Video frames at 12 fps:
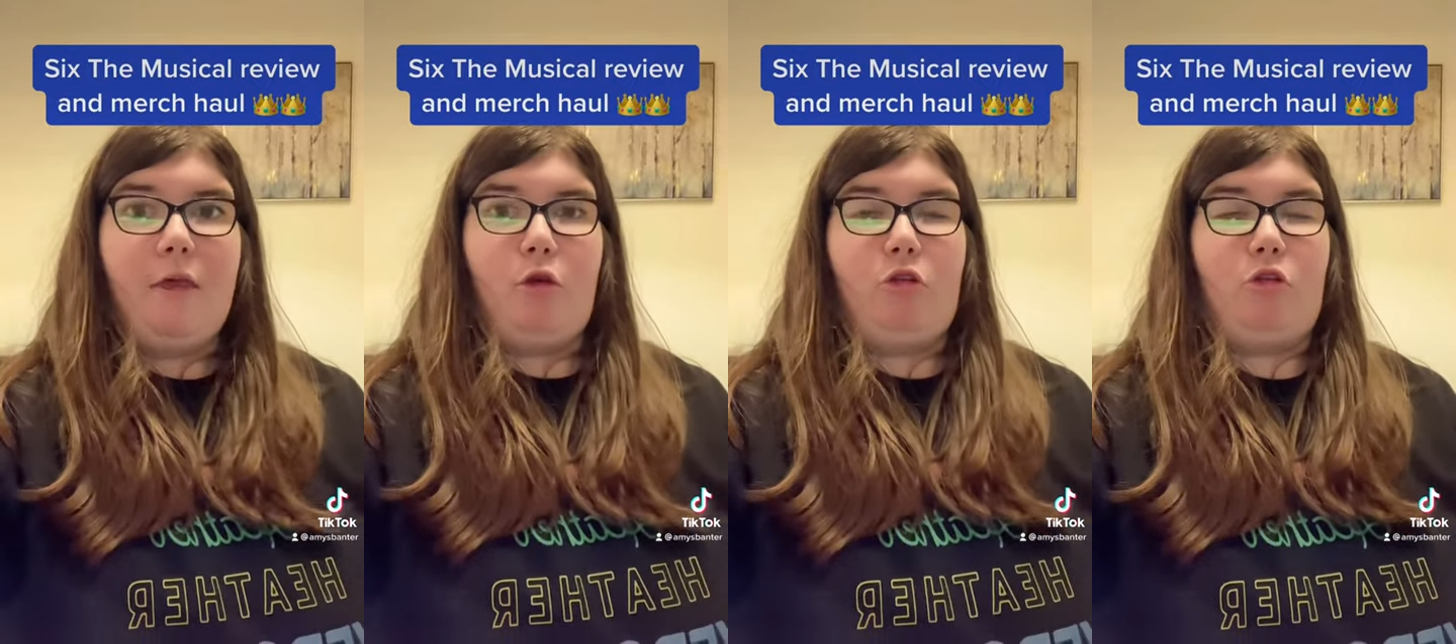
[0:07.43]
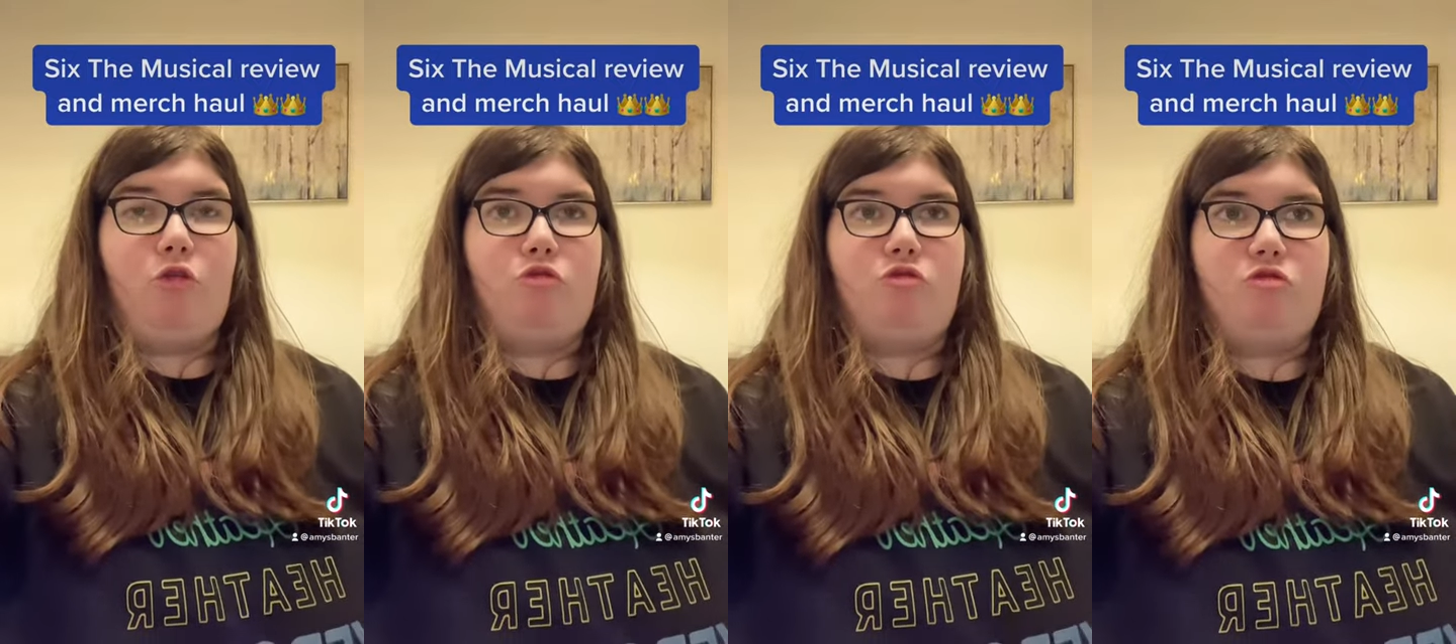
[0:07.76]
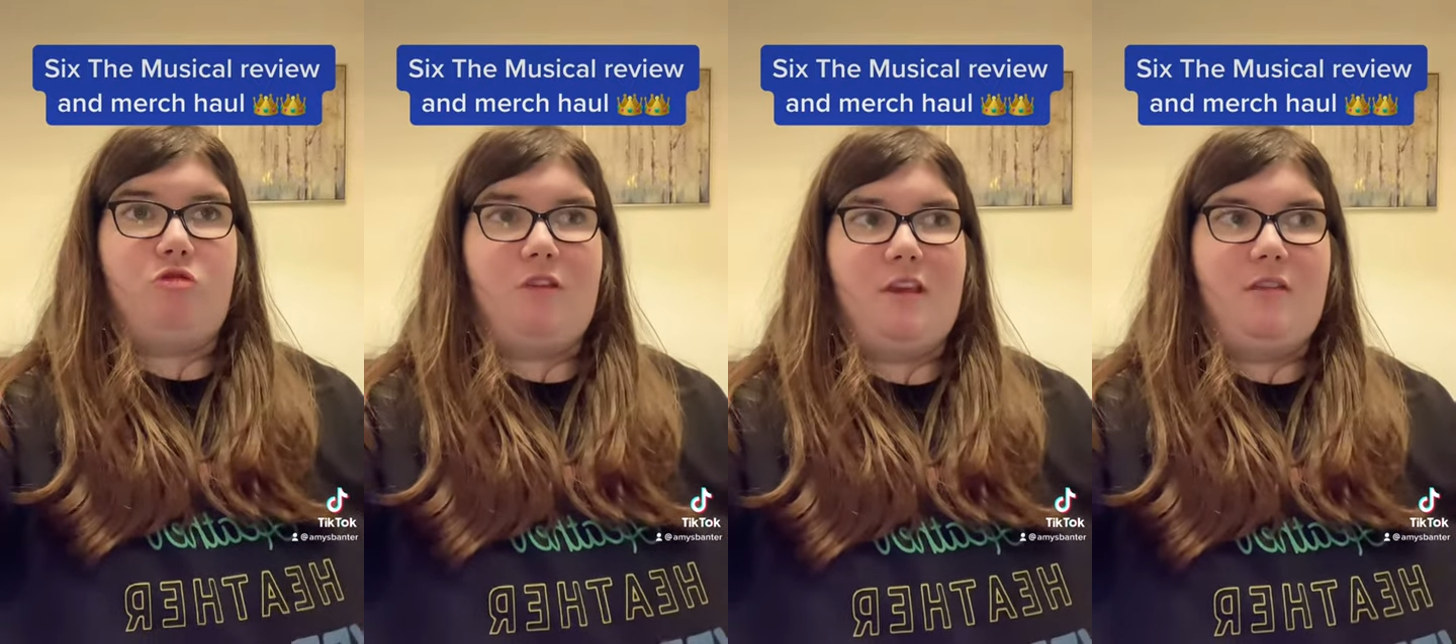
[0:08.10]
That was a
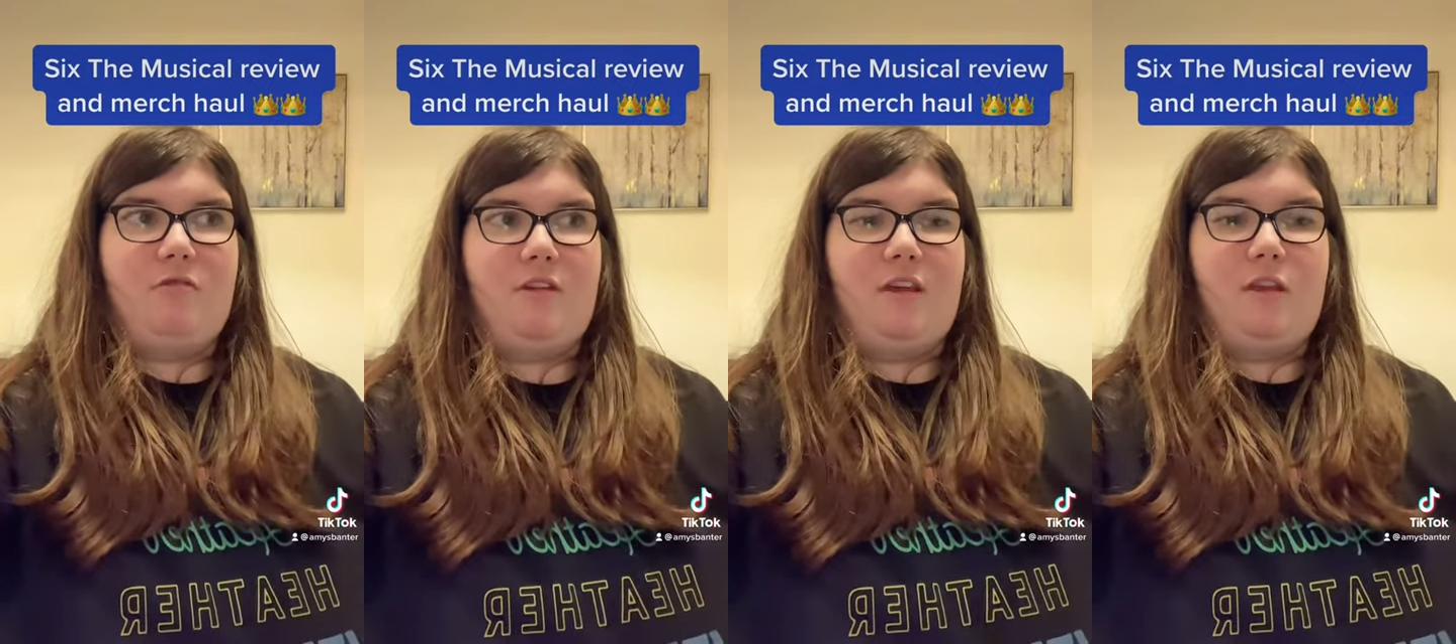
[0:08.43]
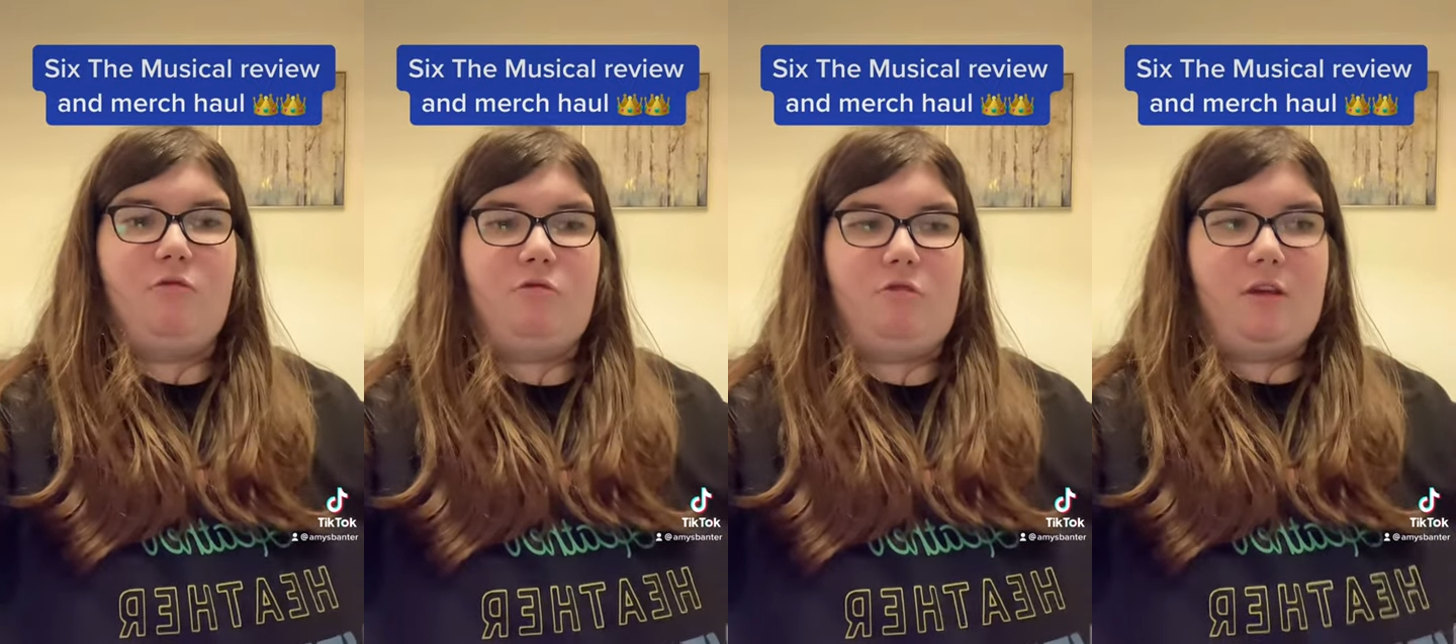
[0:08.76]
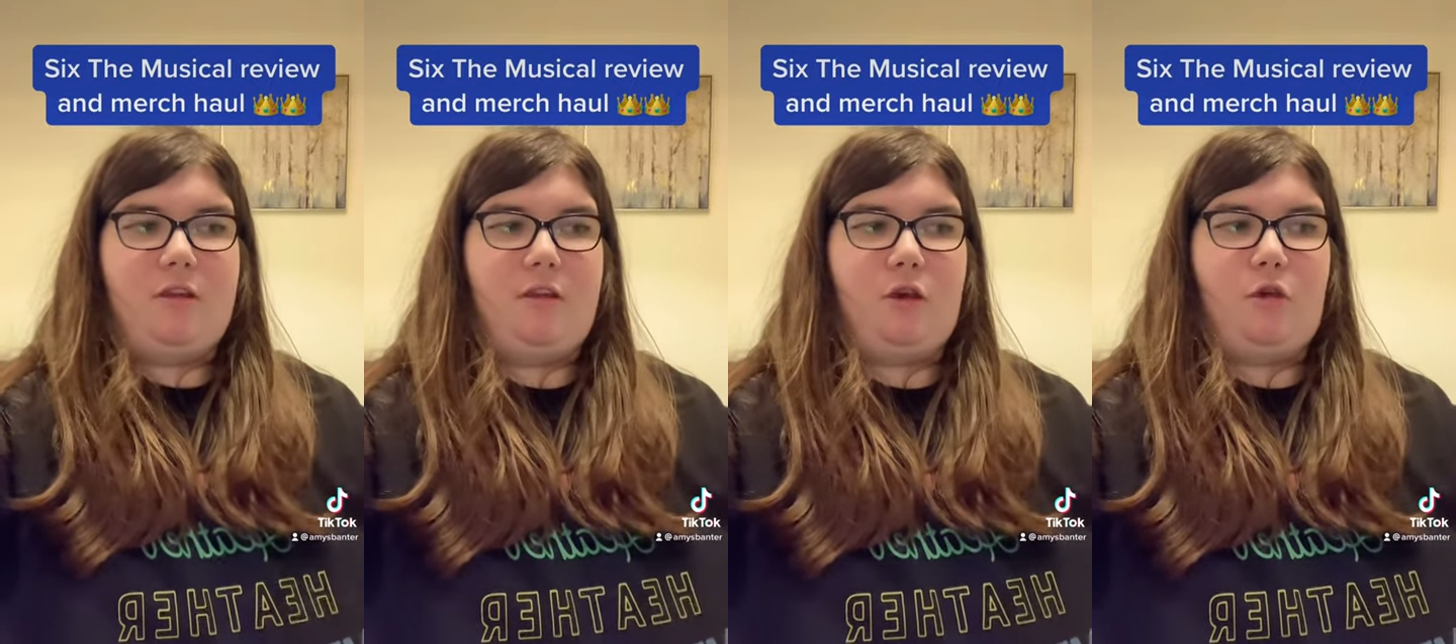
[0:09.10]
really, really,
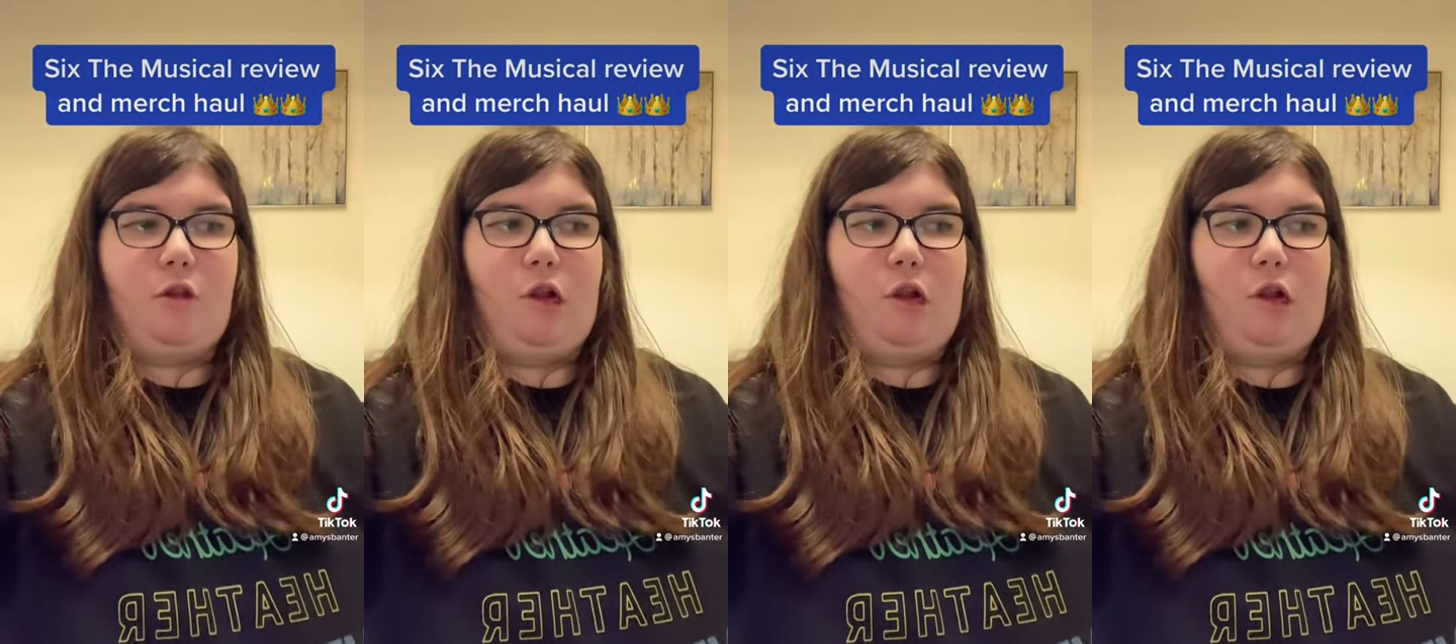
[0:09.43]
really good